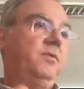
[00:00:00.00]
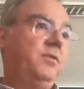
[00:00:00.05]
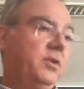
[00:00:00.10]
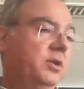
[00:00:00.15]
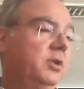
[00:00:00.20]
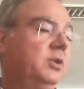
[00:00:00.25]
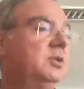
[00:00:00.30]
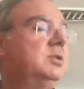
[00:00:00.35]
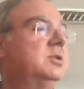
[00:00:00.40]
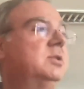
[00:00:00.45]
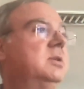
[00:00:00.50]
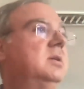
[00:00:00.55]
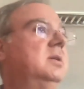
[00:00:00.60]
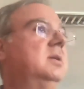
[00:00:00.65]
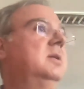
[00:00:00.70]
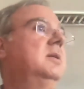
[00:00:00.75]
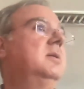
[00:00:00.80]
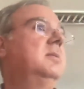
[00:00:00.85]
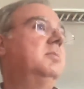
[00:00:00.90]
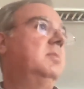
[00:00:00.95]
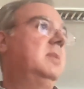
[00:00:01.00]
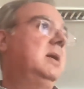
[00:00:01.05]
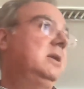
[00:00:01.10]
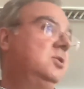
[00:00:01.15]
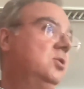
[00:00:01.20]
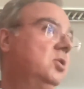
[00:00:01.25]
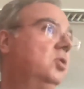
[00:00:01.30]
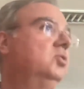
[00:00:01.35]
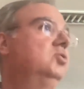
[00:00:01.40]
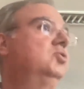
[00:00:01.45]
first
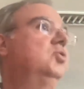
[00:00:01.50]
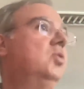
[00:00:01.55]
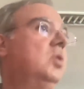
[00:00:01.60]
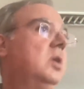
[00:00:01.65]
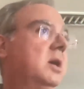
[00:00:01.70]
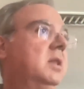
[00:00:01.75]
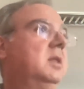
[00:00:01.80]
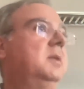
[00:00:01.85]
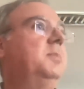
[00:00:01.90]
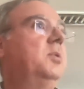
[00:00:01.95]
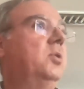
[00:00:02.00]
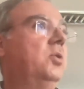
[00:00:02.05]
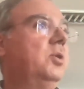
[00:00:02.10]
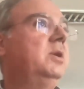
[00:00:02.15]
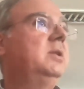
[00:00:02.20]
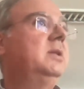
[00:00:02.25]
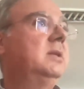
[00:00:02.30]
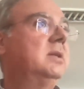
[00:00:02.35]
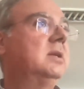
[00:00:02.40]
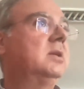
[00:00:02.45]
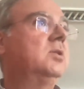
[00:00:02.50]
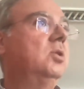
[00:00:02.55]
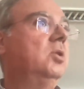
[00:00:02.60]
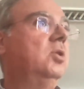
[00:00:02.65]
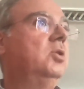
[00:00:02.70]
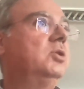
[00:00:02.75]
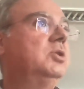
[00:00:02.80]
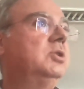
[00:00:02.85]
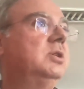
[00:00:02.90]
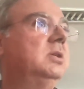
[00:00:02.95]
by those who are deploying the
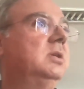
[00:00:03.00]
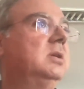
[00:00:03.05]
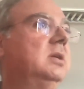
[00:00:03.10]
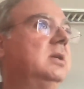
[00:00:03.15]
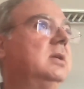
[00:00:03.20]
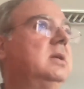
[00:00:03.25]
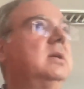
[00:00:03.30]
technology.